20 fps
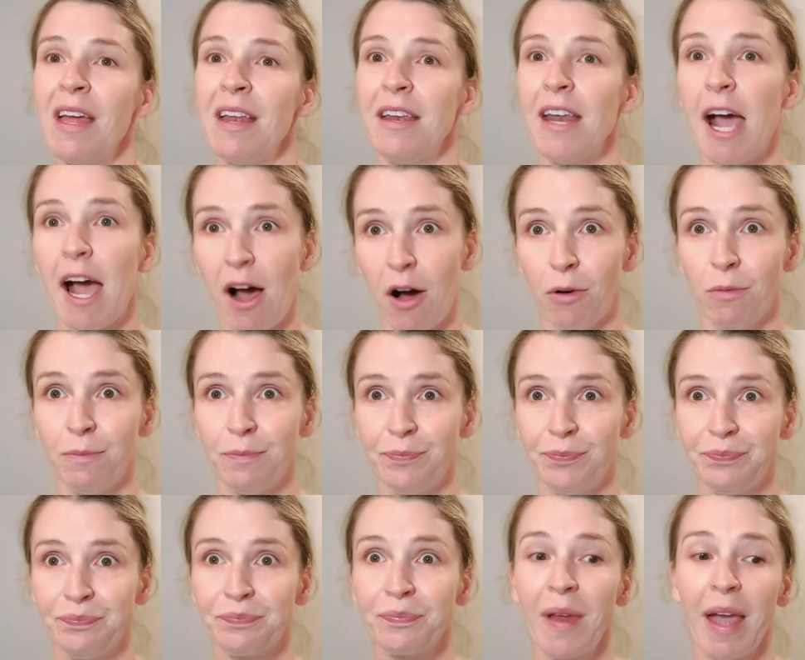Now,
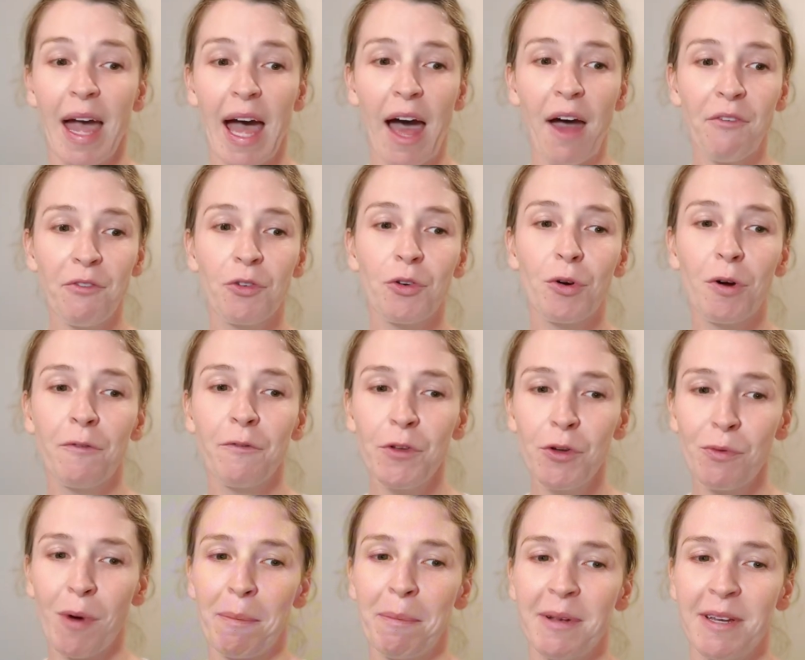after a
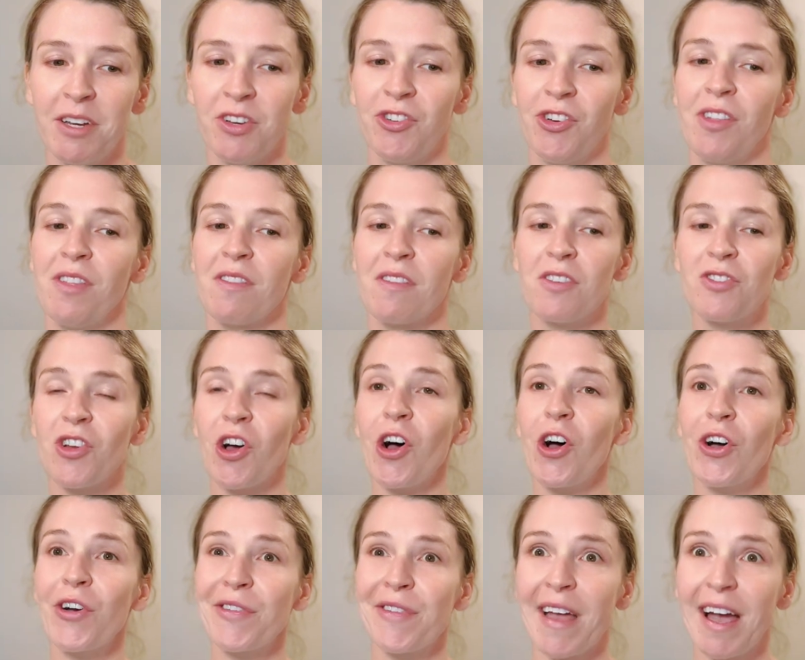few repetitions, the
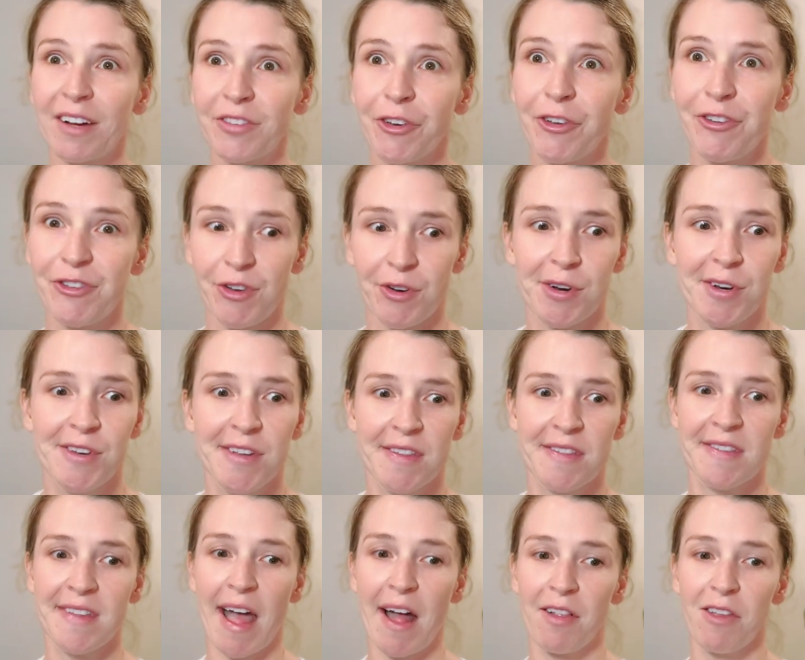dogs actually started to
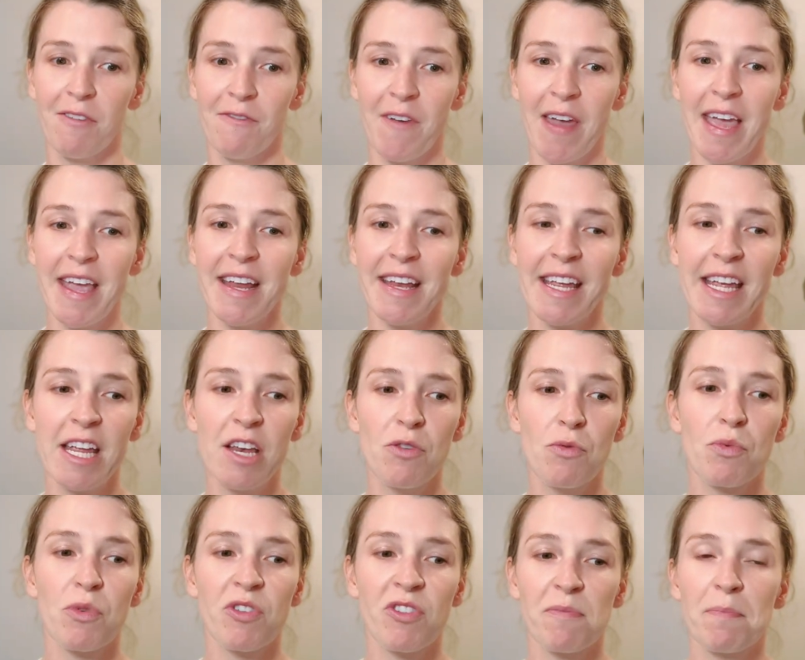salivate
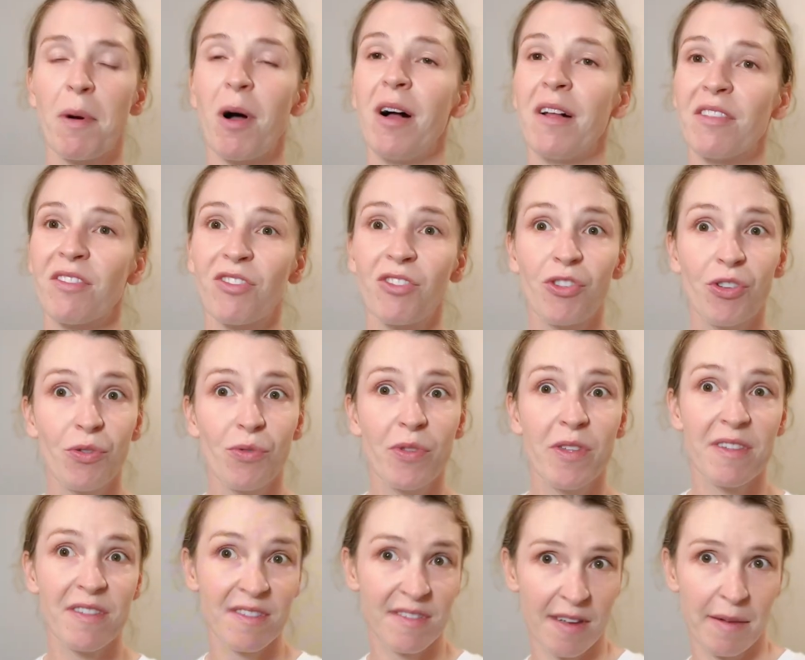in response to
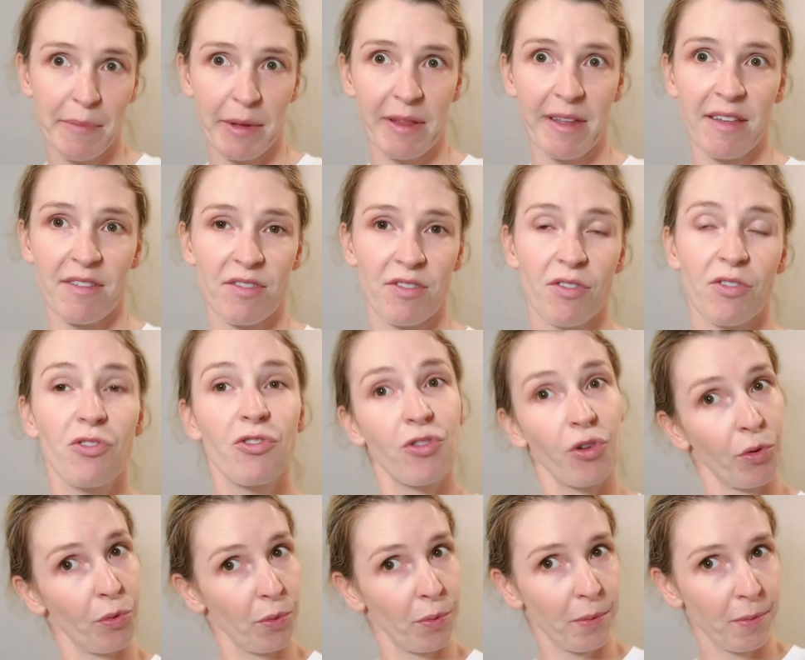the stimulus,
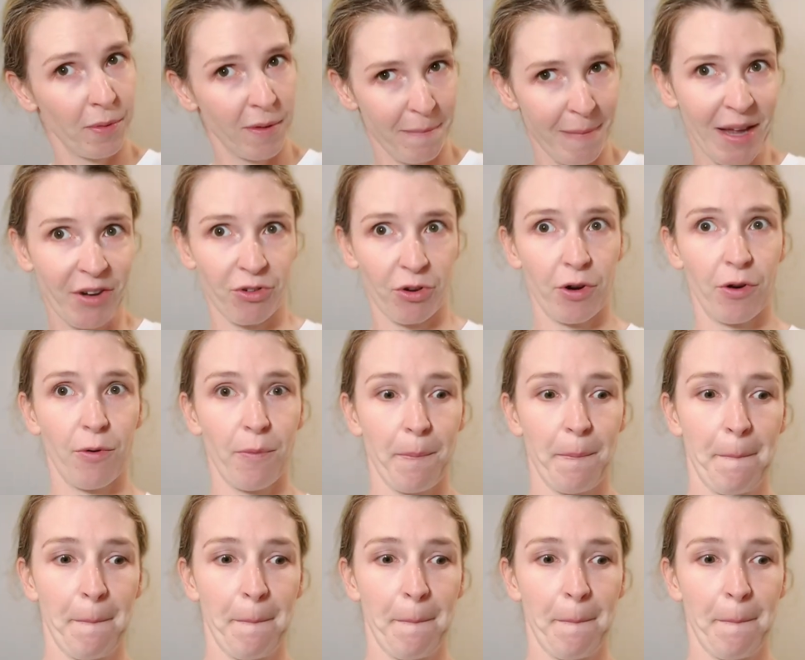so the metronome,